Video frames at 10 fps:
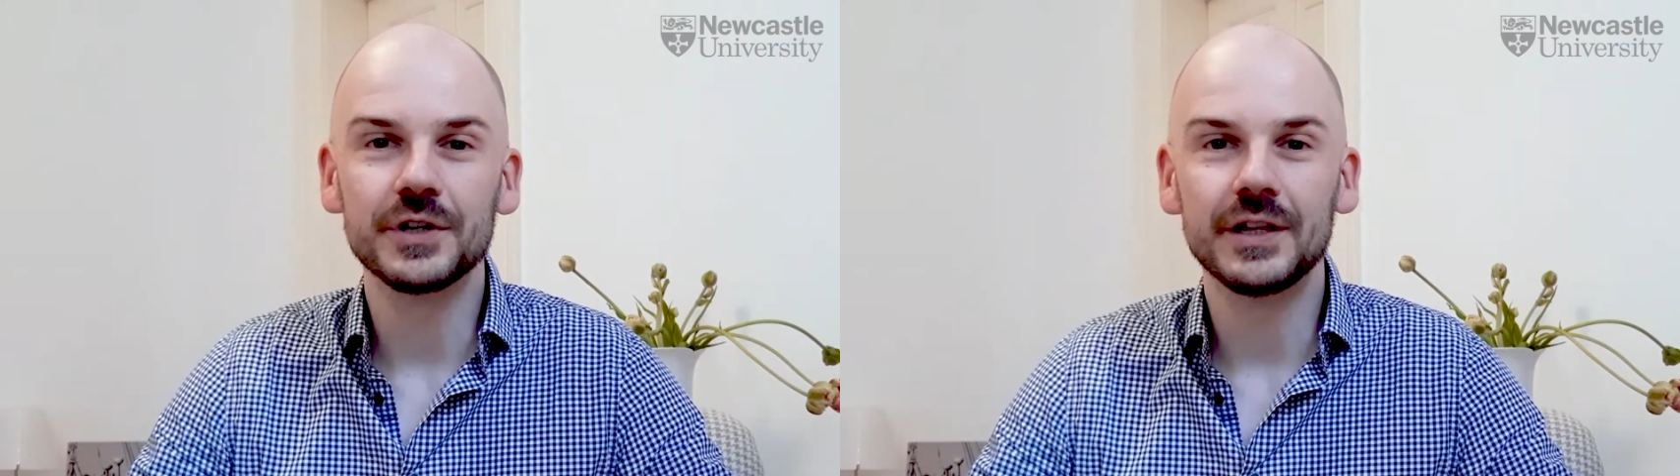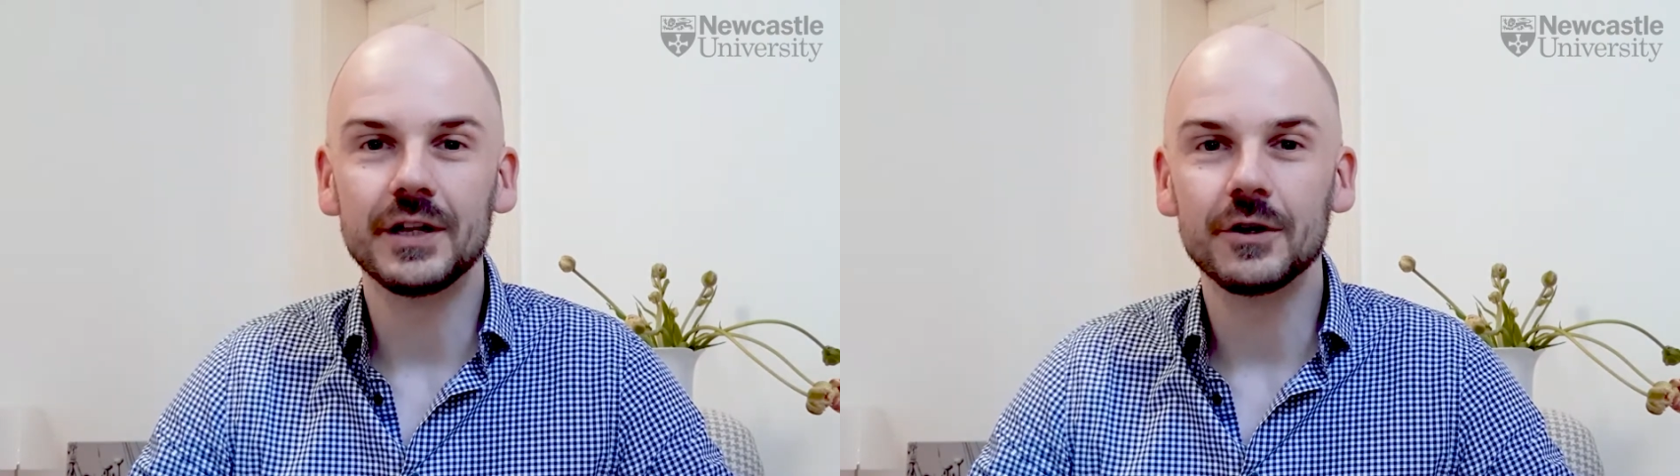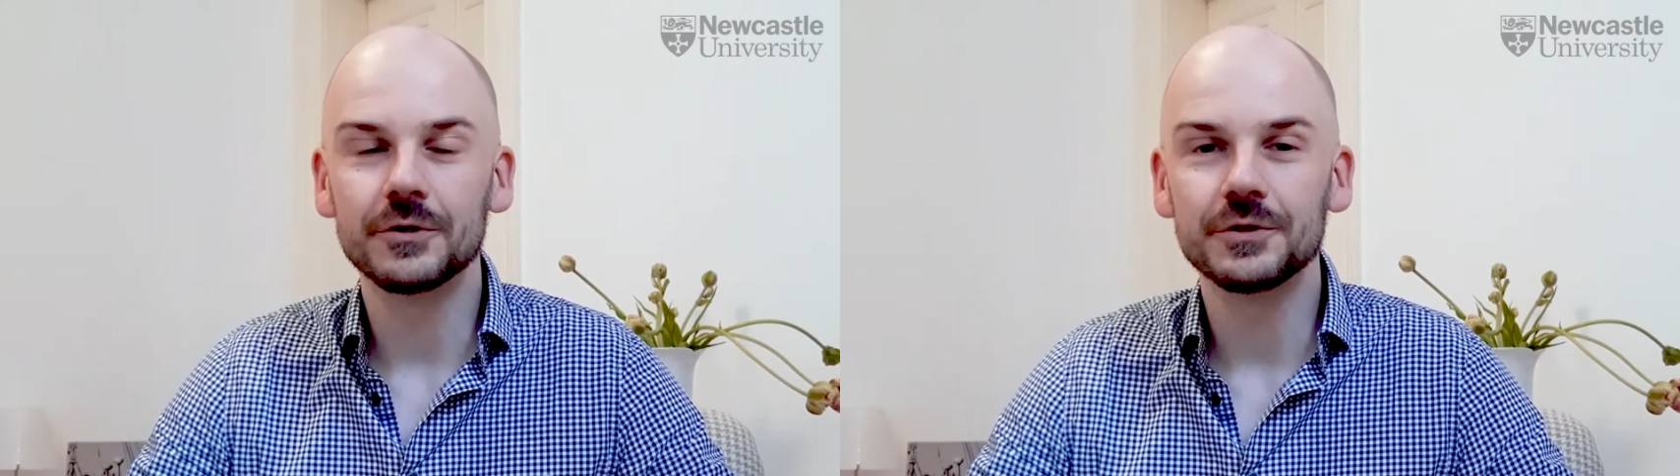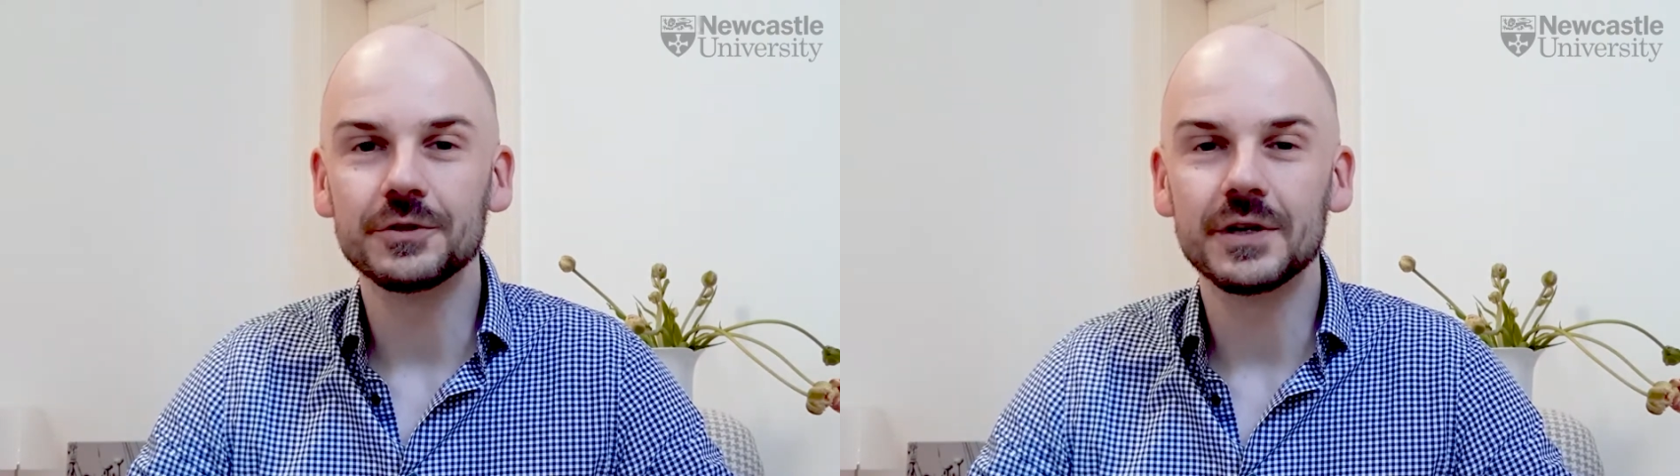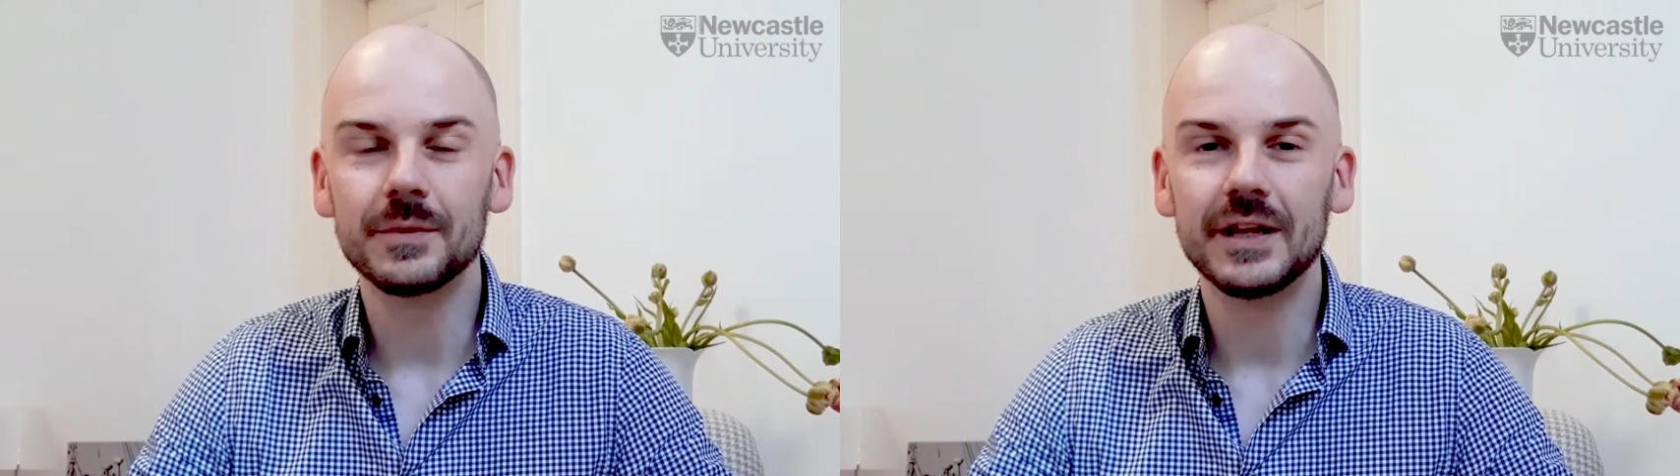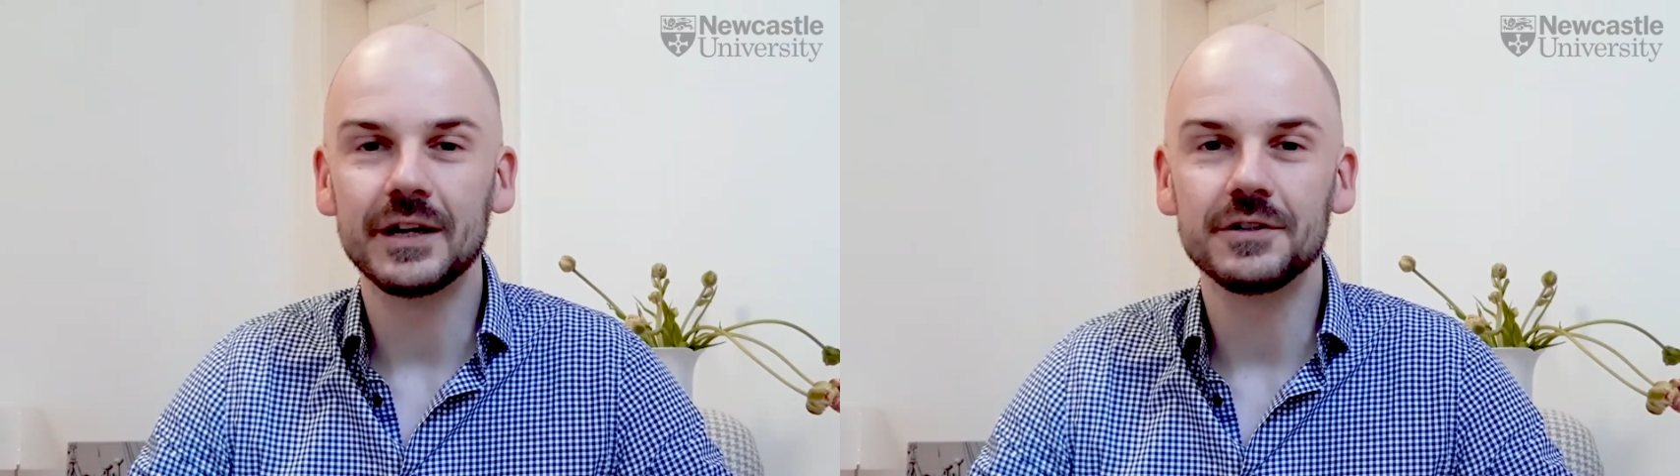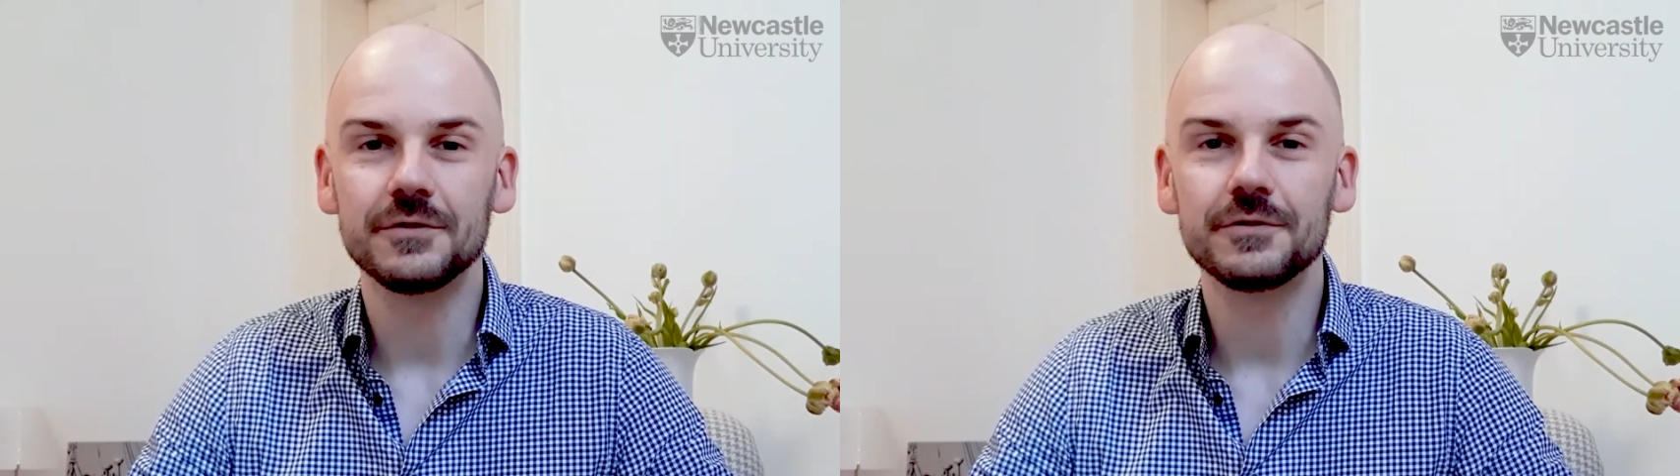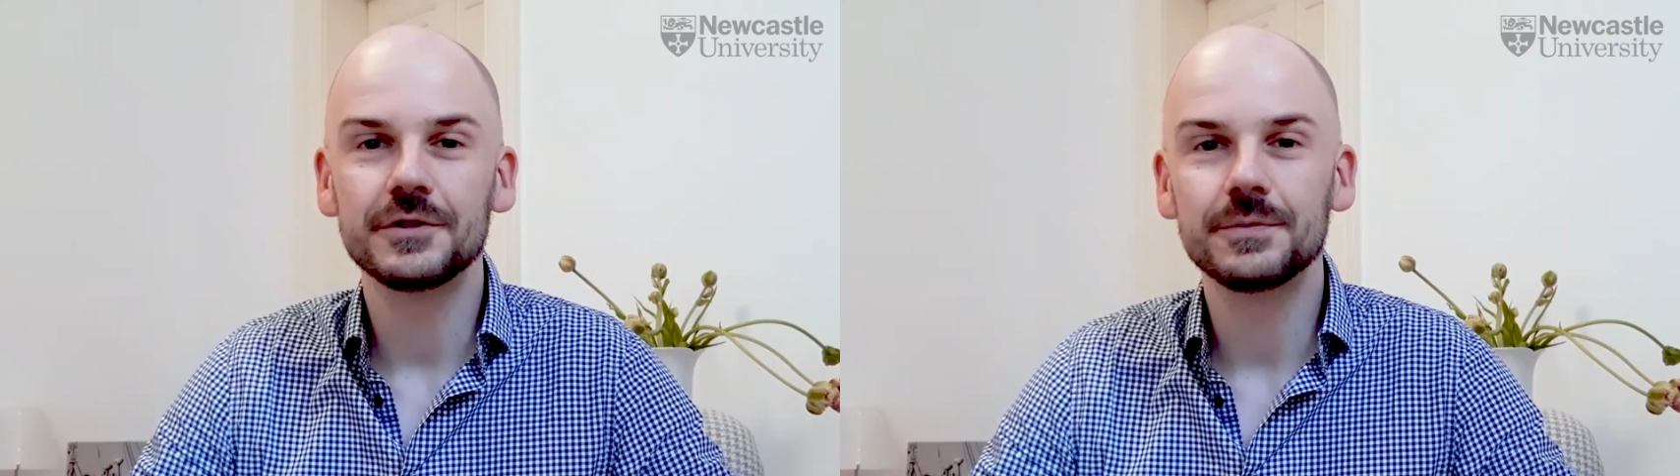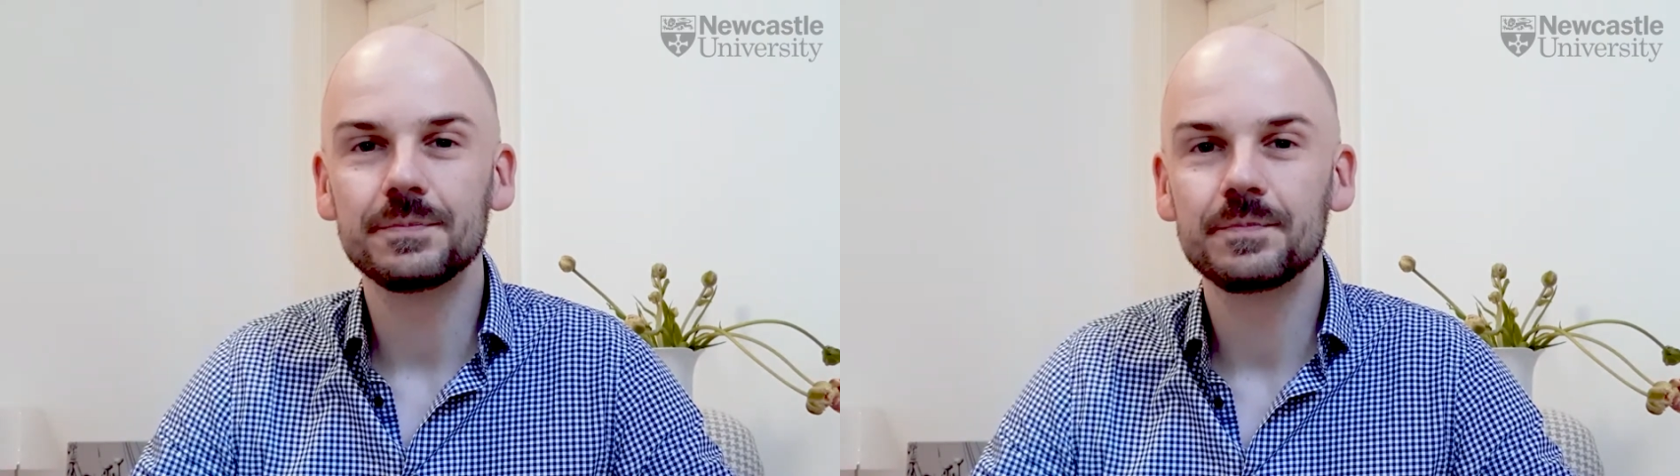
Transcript: and then also some electives.